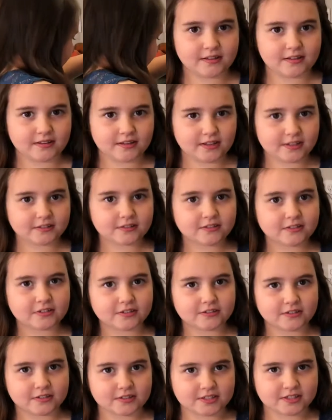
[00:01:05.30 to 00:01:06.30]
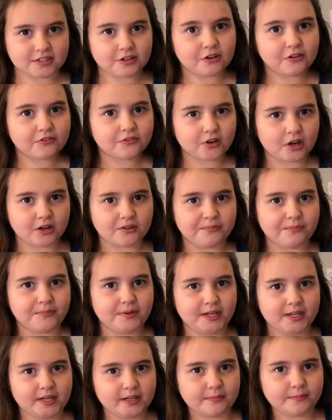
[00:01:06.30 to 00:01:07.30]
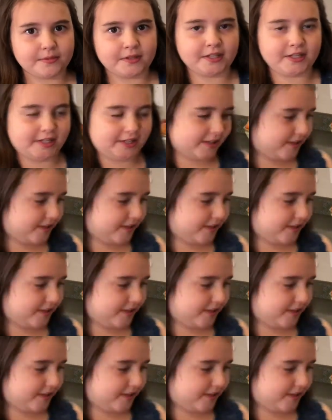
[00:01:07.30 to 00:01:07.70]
Then turn the stove on medium heat.